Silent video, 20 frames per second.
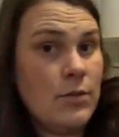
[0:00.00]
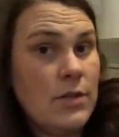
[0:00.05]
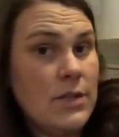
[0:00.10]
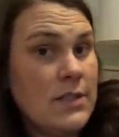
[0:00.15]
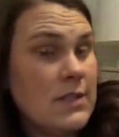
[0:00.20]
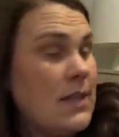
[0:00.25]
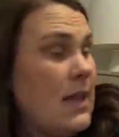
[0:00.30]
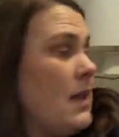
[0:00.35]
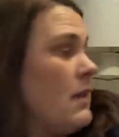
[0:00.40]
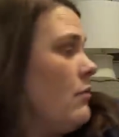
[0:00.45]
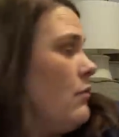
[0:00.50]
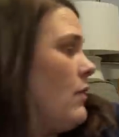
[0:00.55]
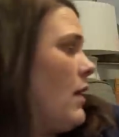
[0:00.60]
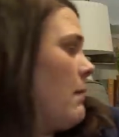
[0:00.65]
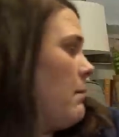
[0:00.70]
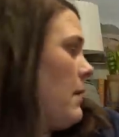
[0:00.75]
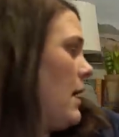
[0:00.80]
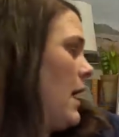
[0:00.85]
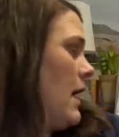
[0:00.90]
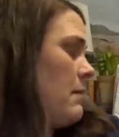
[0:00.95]
Luna's like
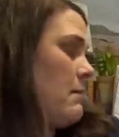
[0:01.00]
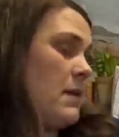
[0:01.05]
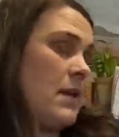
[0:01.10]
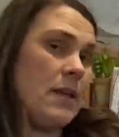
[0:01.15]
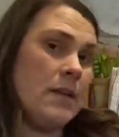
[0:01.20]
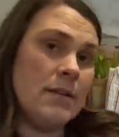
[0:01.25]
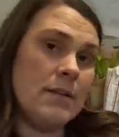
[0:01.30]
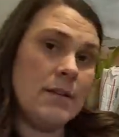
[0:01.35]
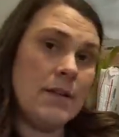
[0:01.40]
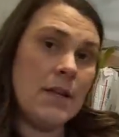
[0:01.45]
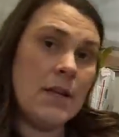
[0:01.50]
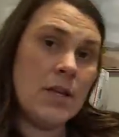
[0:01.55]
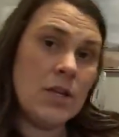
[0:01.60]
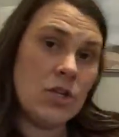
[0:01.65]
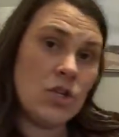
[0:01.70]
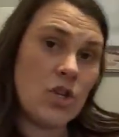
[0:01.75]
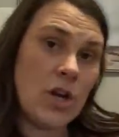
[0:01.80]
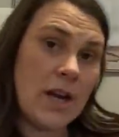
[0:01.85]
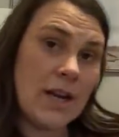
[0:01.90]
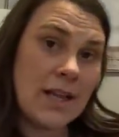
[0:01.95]
right behind me,
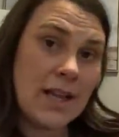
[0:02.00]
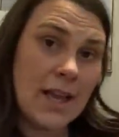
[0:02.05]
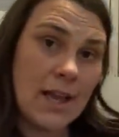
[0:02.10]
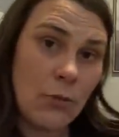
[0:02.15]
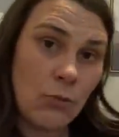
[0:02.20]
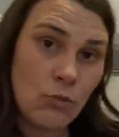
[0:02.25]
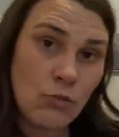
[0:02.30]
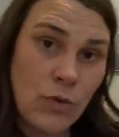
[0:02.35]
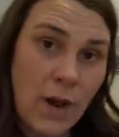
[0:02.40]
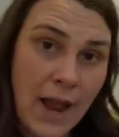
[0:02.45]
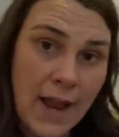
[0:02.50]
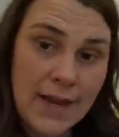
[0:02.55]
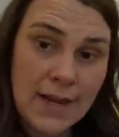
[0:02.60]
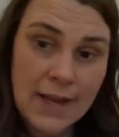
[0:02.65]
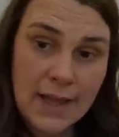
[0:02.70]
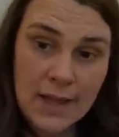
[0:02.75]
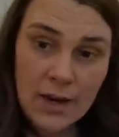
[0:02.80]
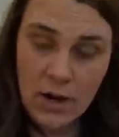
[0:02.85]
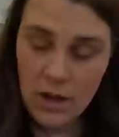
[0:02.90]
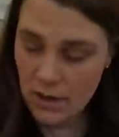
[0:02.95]
trying to get
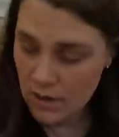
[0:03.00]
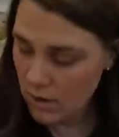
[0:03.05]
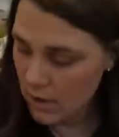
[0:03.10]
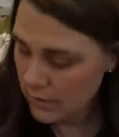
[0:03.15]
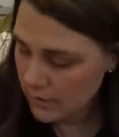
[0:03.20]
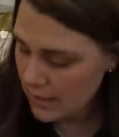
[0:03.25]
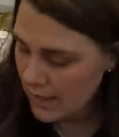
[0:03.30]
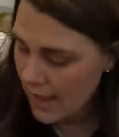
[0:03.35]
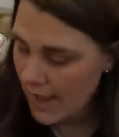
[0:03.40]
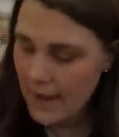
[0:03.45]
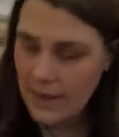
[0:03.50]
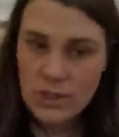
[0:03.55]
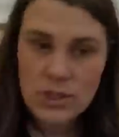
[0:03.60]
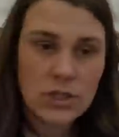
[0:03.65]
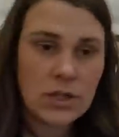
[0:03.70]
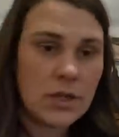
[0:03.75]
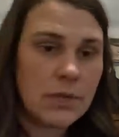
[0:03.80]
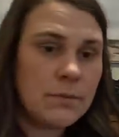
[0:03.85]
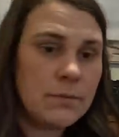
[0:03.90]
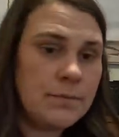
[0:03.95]
right in on all the
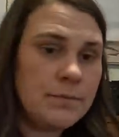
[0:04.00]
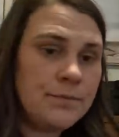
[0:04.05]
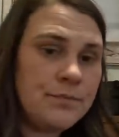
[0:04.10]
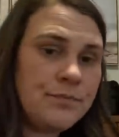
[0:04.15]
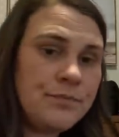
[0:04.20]
action.